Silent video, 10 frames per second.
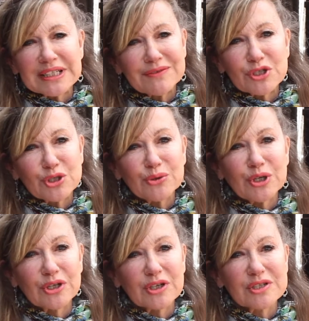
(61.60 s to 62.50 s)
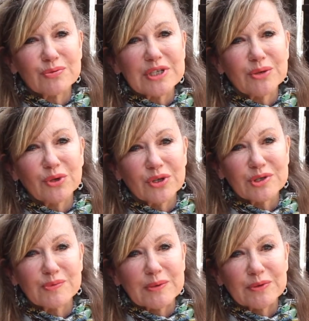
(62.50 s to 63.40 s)
leave it too long because we don't want
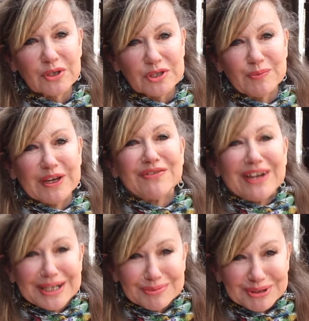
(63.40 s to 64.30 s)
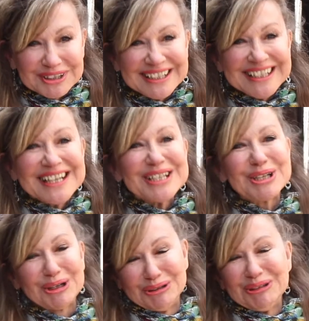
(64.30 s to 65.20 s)
those people not to be available.
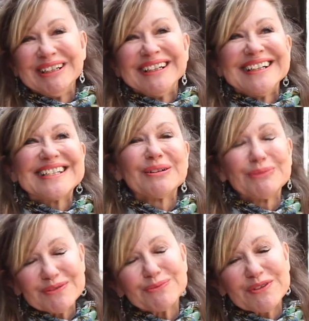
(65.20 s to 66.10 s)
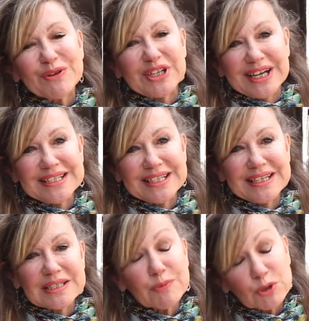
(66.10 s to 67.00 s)
So we've got
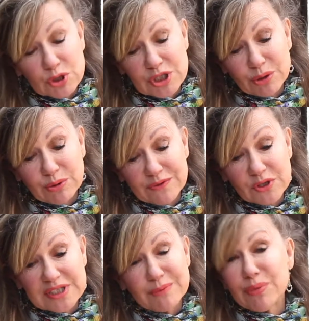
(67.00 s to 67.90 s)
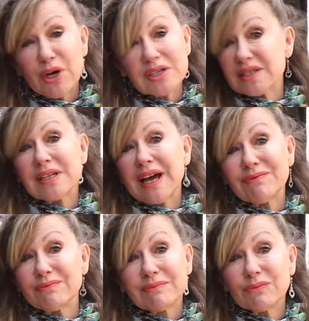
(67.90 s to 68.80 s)
ideas, but also we've got some parts that
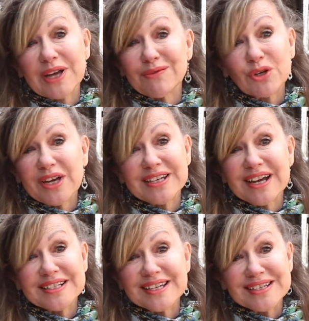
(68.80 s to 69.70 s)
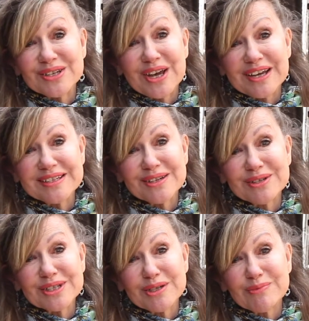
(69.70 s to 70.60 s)
we haven't got any ideas yet. So
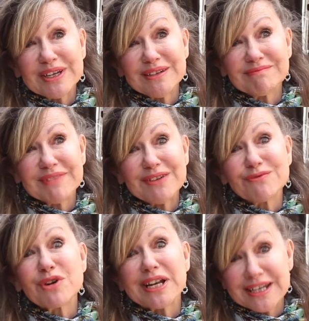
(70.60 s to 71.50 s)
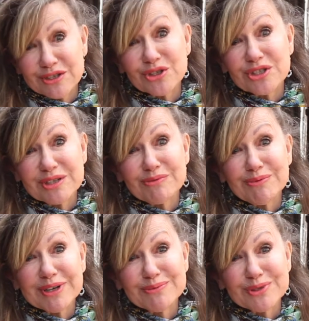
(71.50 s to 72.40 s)
it's going to be really interesting when
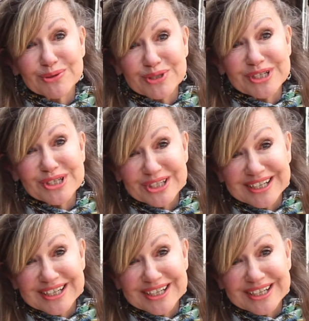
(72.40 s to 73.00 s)
we come to auditioning,